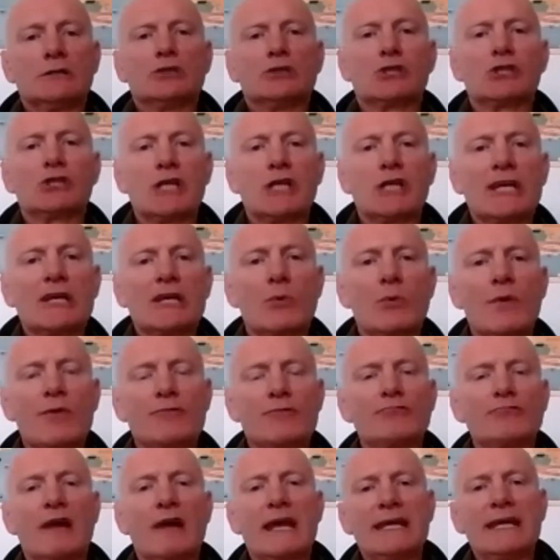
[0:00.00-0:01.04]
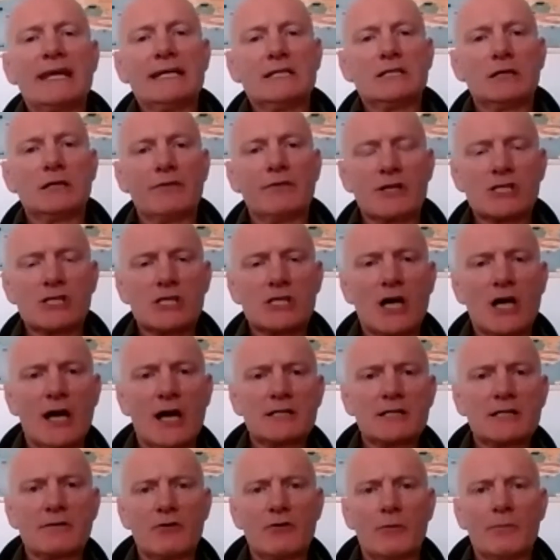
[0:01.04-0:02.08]
shake with rage at the
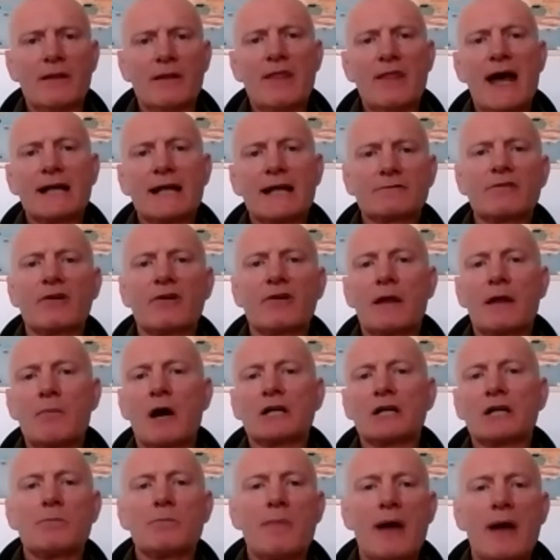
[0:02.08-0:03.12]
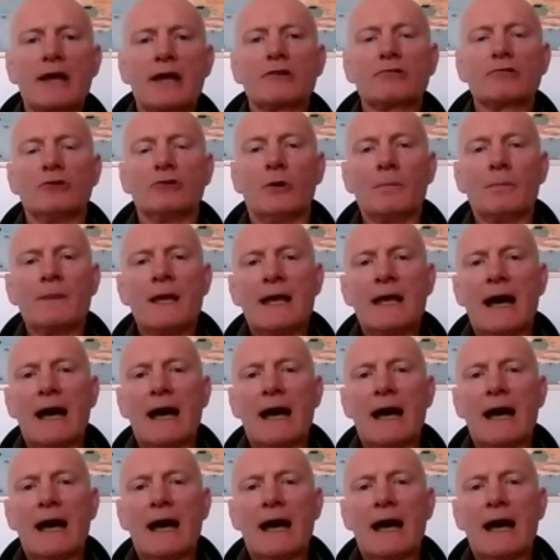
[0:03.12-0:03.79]
sight of them. And that's very much Macron.